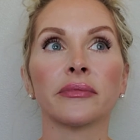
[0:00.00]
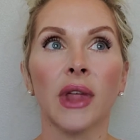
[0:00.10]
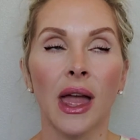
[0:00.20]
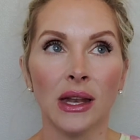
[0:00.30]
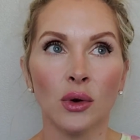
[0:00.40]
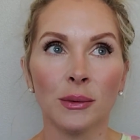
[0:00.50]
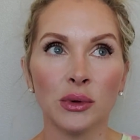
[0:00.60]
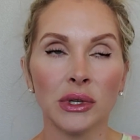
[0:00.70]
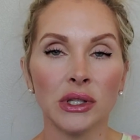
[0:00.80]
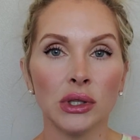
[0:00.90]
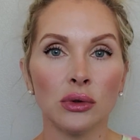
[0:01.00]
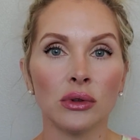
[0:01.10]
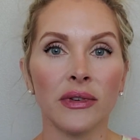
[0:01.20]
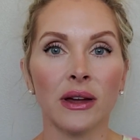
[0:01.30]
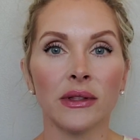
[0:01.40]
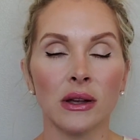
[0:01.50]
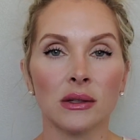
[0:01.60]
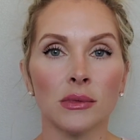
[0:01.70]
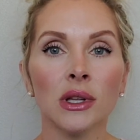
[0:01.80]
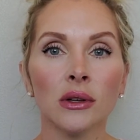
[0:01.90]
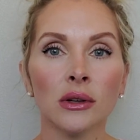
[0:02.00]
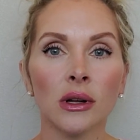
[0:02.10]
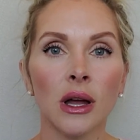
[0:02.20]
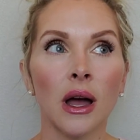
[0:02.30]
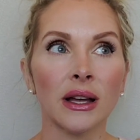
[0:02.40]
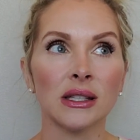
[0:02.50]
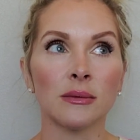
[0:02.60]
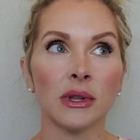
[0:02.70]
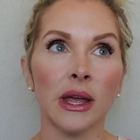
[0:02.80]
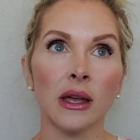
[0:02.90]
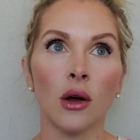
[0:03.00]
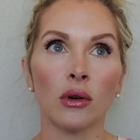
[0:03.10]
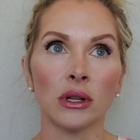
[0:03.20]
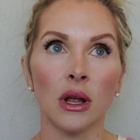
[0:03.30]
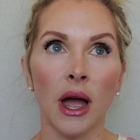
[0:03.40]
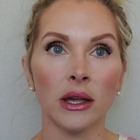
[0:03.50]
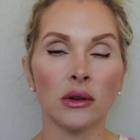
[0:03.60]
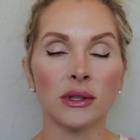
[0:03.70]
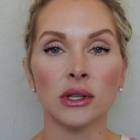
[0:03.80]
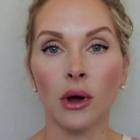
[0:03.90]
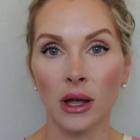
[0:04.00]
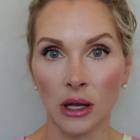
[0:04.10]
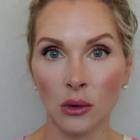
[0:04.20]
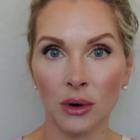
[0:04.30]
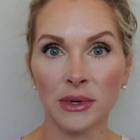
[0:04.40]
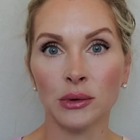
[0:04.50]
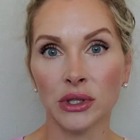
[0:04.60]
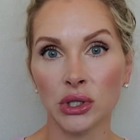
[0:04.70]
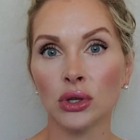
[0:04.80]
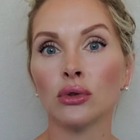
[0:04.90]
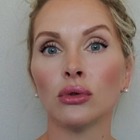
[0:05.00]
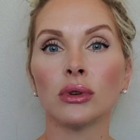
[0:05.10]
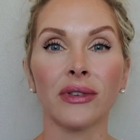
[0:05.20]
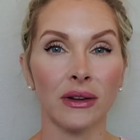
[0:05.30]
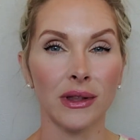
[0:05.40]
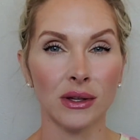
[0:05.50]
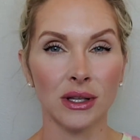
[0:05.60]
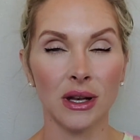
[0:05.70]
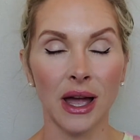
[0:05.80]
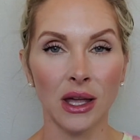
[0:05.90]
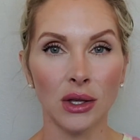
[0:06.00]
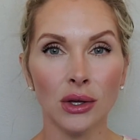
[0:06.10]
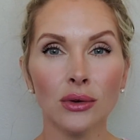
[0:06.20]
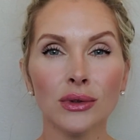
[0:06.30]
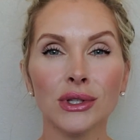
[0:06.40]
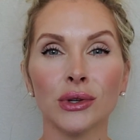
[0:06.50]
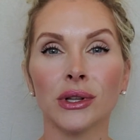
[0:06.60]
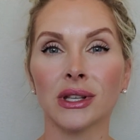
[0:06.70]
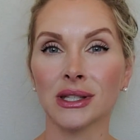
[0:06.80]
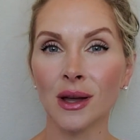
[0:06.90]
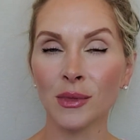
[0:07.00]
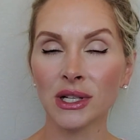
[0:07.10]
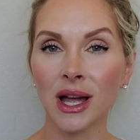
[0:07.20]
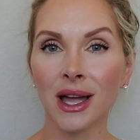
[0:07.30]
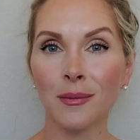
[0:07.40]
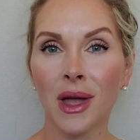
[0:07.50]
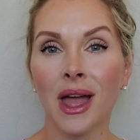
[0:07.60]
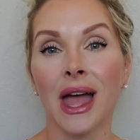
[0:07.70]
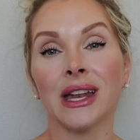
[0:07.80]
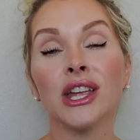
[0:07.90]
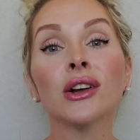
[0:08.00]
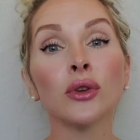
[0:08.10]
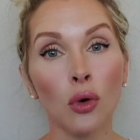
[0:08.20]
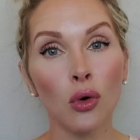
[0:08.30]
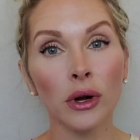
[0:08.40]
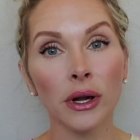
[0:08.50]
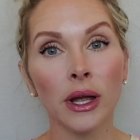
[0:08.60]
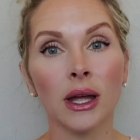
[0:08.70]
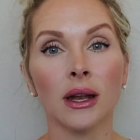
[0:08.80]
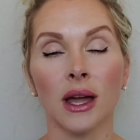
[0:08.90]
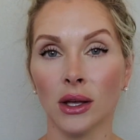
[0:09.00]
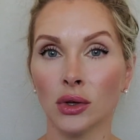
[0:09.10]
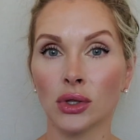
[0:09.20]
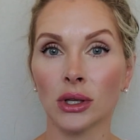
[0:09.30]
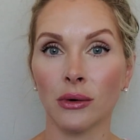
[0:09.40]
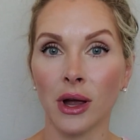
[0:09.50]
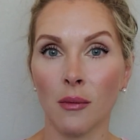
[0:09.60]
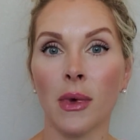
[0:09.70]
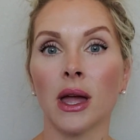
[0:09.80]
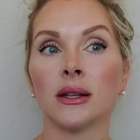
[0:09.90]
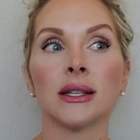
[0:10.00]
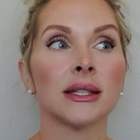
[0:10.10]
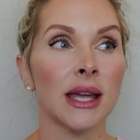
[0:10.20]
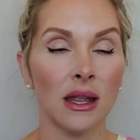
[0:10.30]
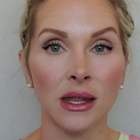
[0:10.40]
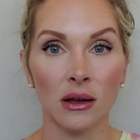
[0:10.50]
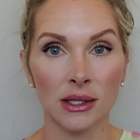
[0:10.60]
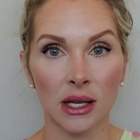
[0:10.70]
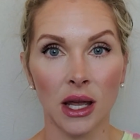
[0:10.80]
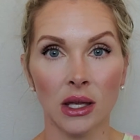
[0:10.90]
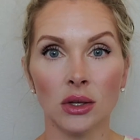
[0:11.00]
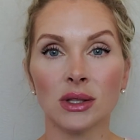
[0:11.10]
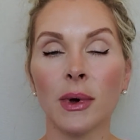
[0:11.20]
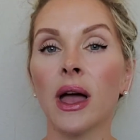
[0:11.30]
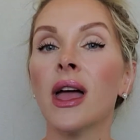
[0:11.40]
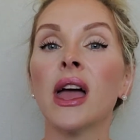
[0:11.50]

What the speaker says: anywhere between 2 to 5,000 they go in IUs. So anywhere between 2 to 5,000 IUs during the summertime. And here in Oregon, I usually recommend 10,000 IUs, but